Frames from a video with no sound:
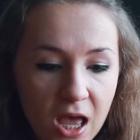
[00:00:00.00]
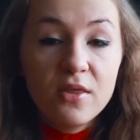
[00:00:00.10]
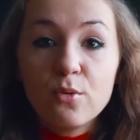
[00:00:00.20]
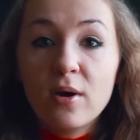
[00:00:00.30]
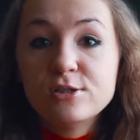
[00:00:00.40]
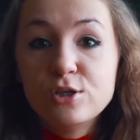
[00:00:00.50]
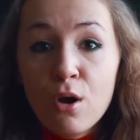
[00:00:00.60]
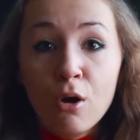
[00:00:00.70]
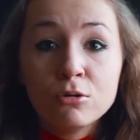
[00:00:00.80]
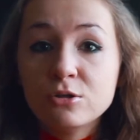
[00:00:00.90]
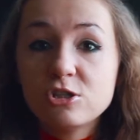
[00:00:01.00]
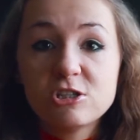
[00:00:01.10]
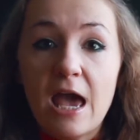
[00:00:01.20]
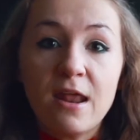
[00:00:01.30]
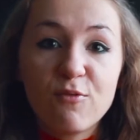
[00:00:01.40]
Otherwise, you know, you
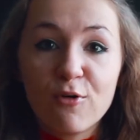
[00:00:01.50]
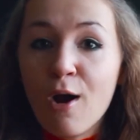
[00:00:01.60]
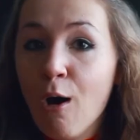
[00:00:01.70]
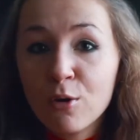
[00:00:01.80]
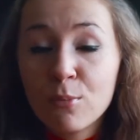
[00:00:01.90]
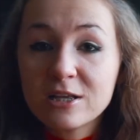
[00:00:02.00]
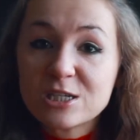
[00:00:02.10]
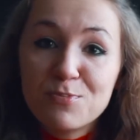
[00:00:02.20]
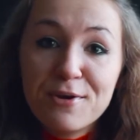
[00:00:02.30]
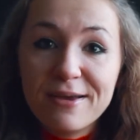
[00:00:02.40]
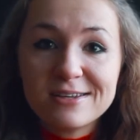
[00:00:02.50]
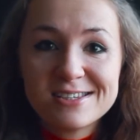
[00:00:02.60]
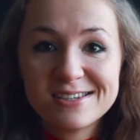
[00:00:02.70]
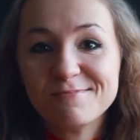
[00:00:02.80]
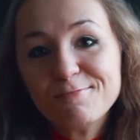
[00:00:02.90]
just sign in for a horrible
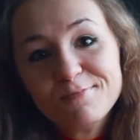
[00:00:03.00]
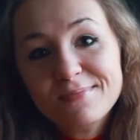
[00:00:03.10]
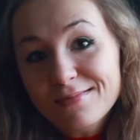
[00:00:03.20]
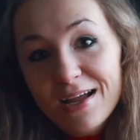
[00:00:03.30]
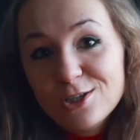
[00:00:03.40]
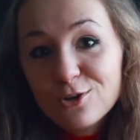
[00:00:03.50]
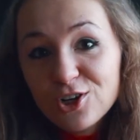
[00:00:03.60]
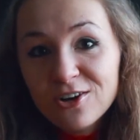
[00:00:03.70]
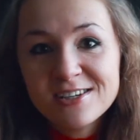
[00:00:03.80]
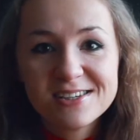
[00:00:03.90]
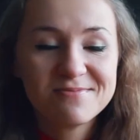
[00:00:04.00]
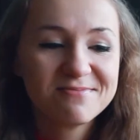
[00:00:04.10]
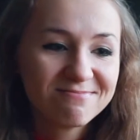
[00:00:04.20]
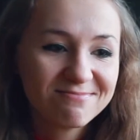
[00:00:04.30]
experience. That's your choice.